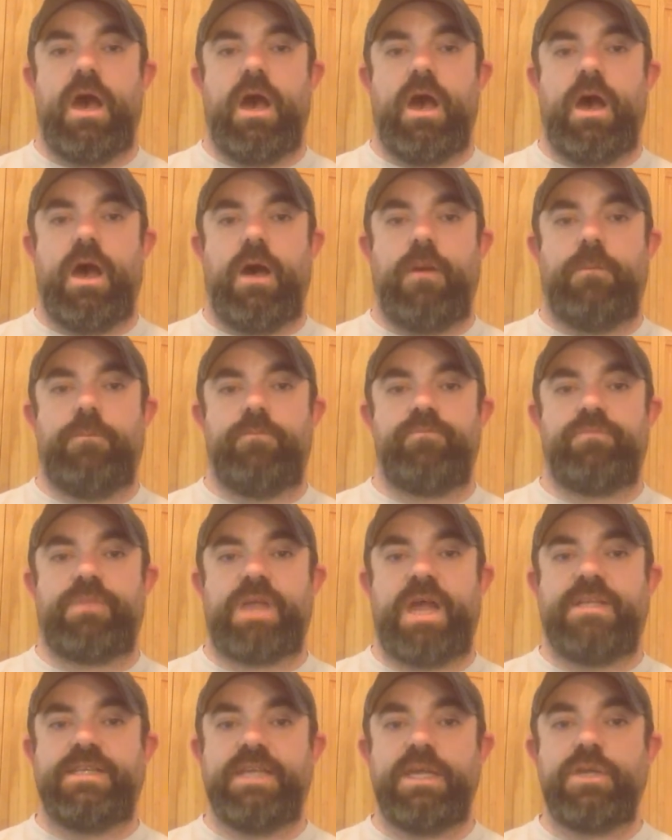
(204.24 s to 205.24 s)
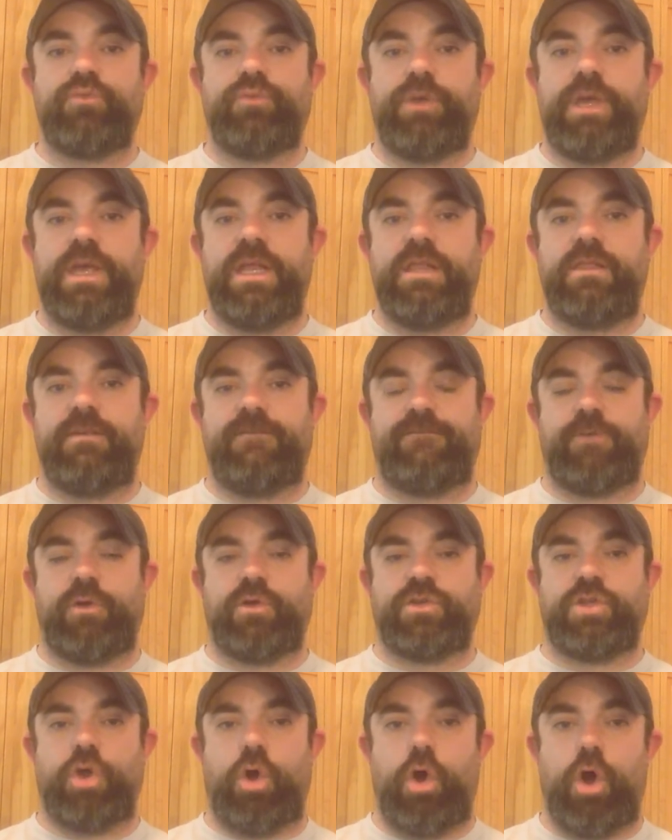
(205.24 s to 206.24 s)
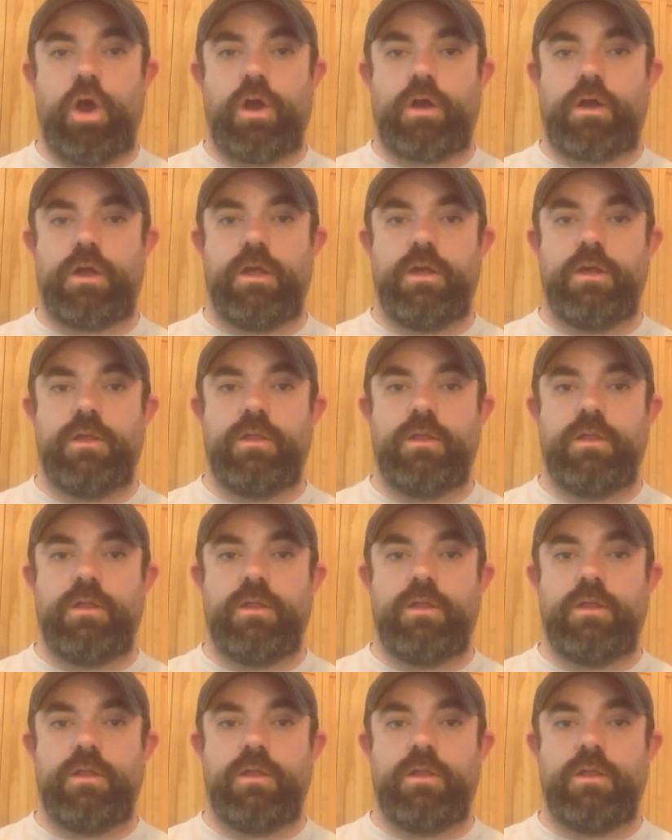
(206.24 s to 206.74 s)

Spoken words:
I did read the first arc,